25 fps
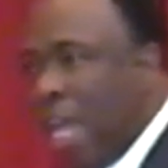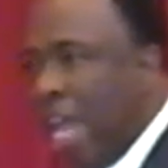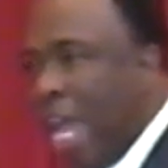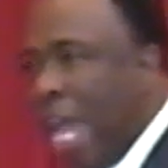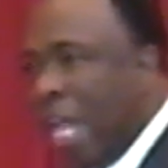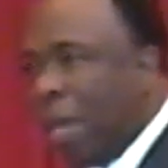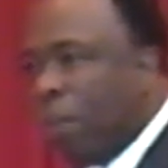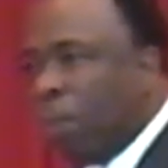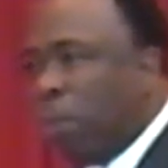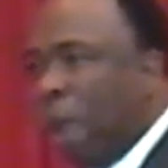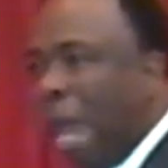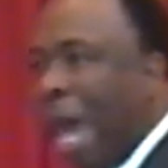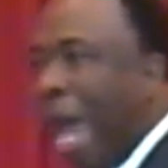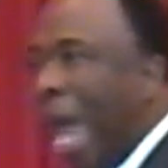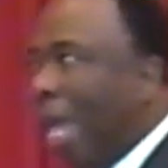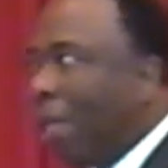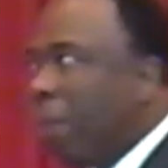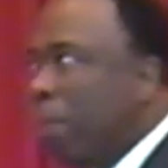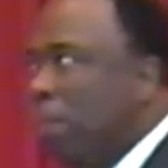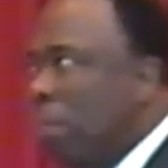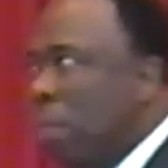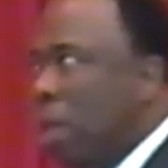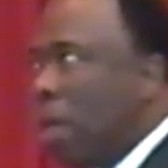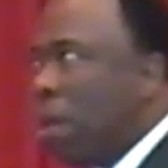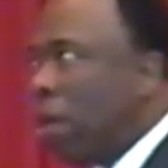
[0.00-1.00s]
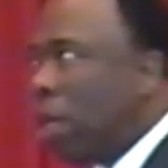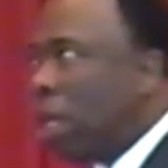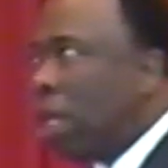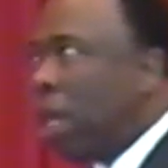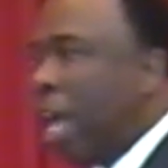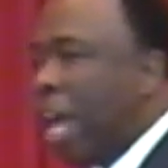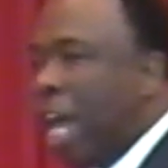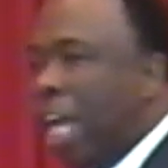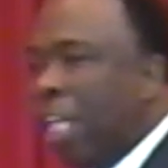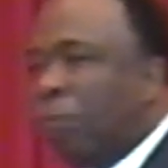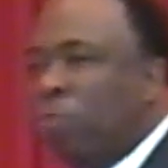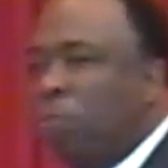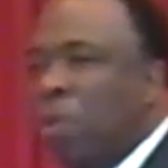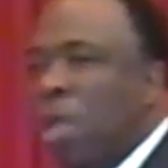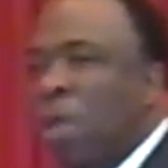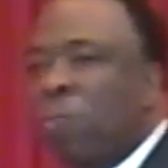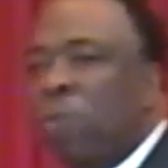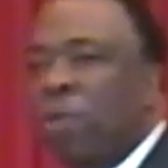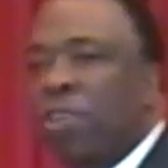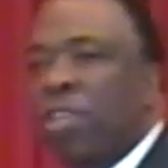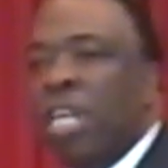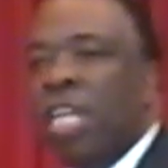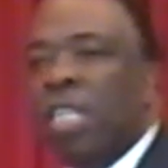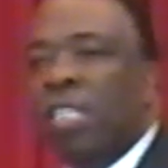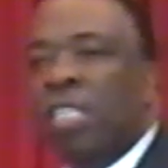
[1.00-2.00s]
And black middle class
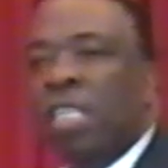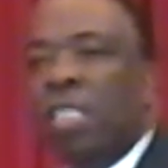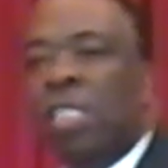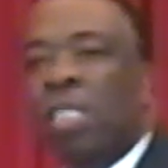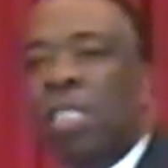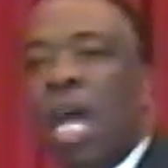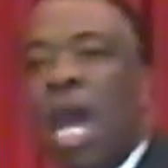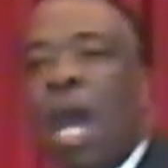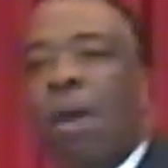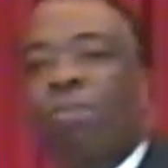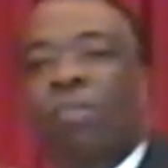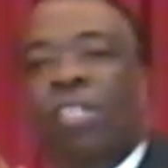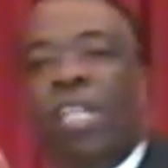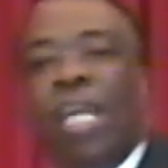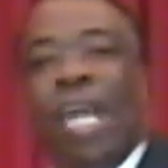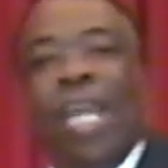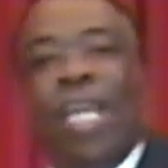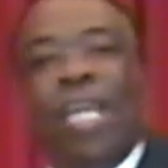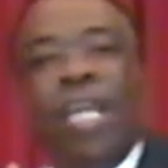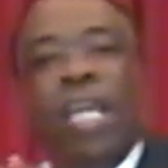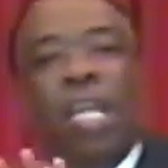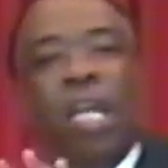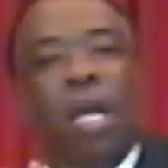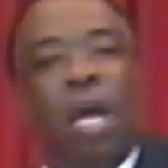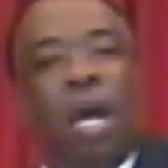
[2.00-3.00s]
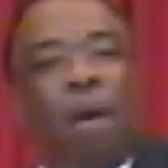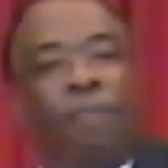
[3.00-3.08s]
people need to stop taking